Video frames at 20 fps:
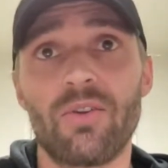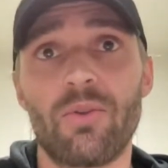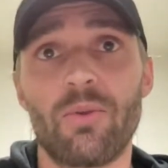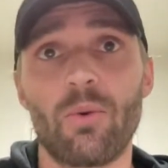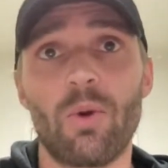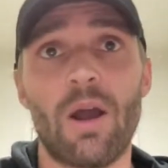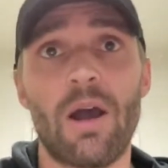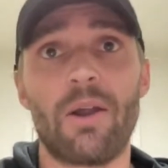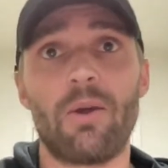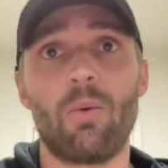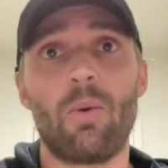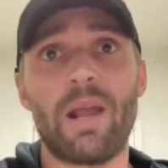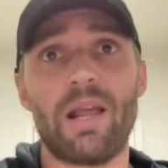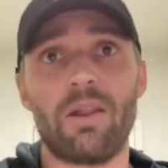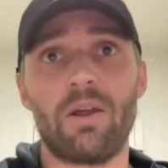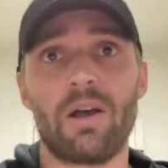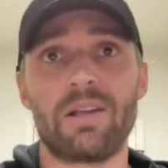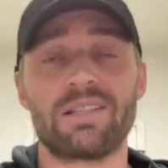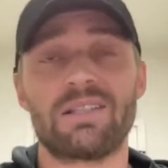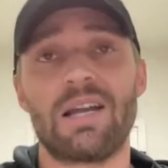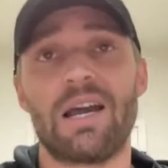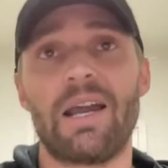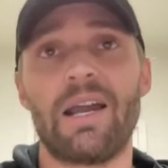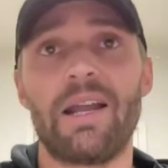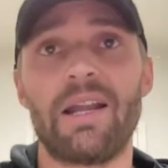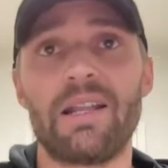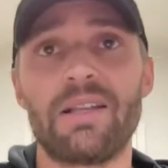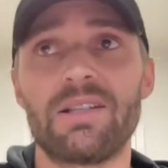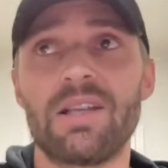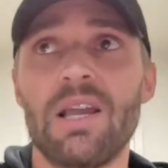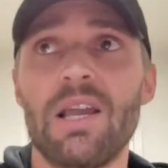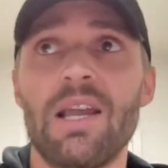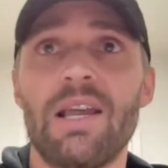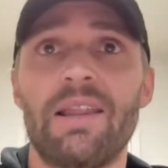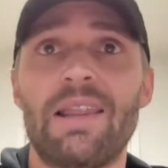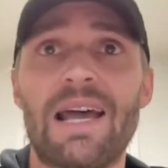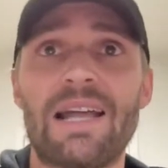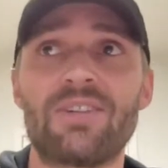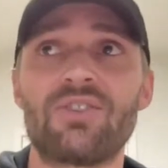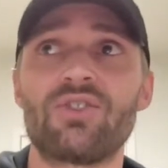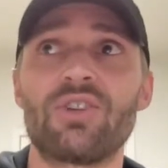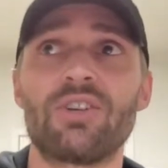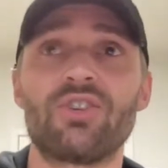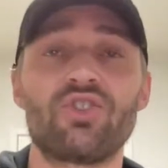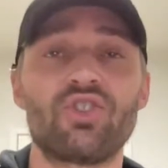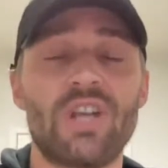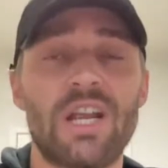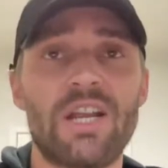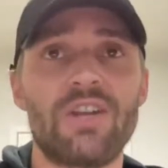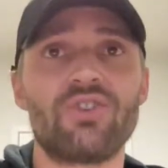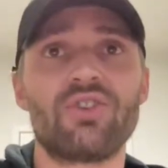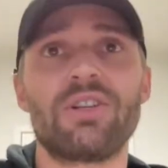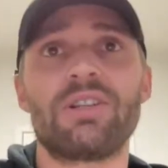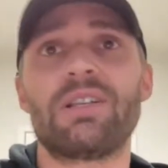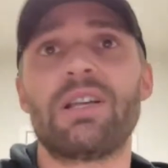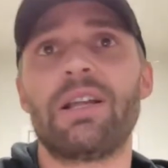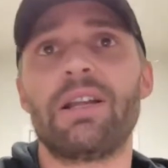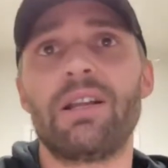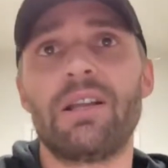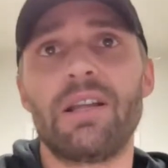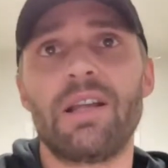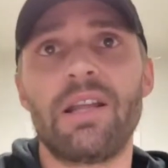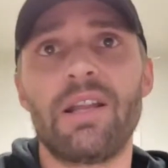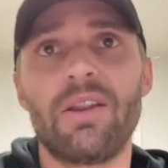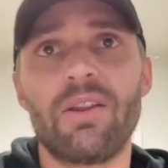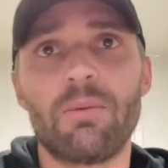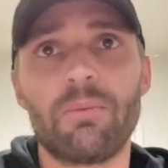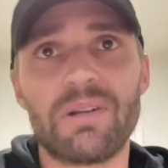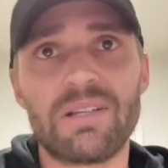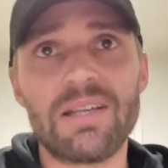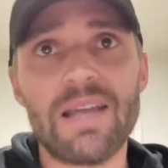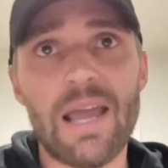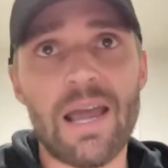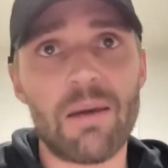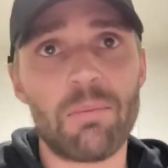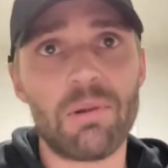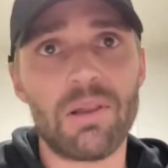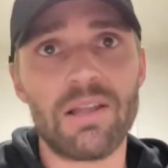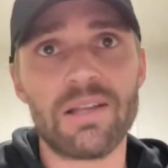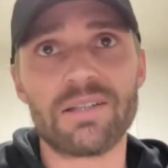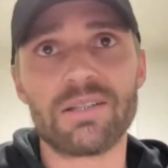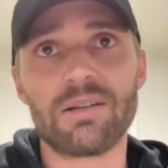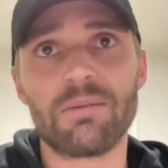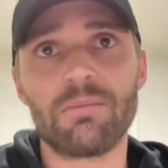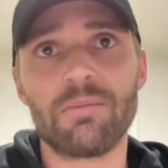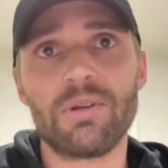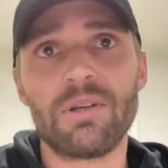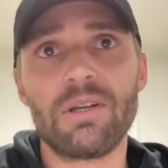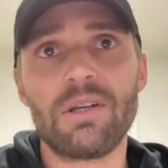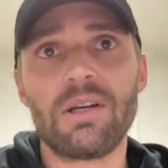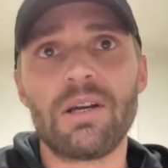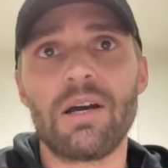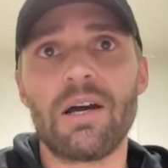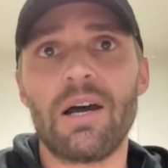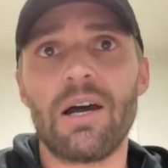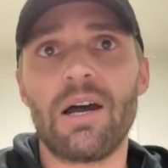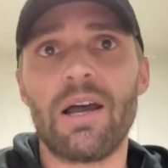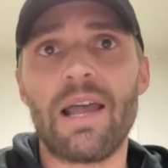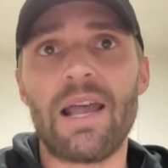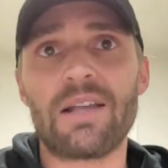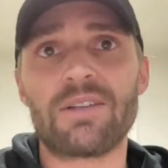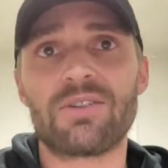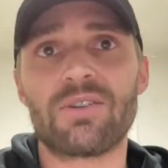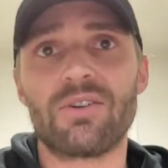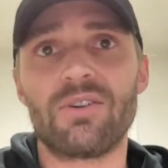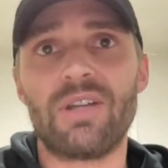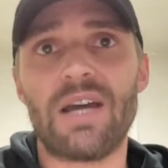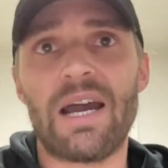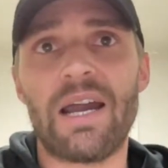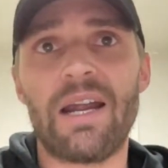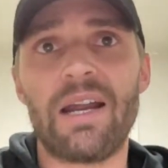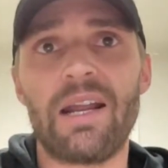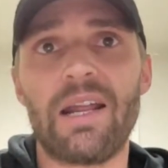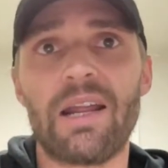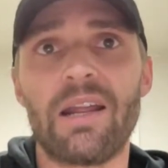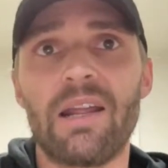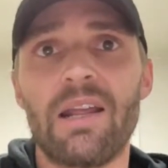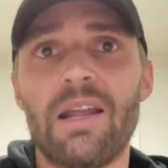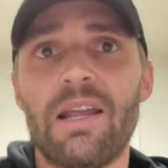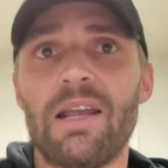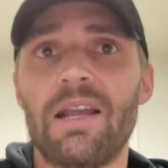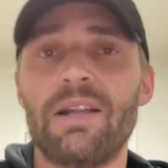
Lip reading: throughout a weight loss diet. That's just changes in their metabolism as they're dieting.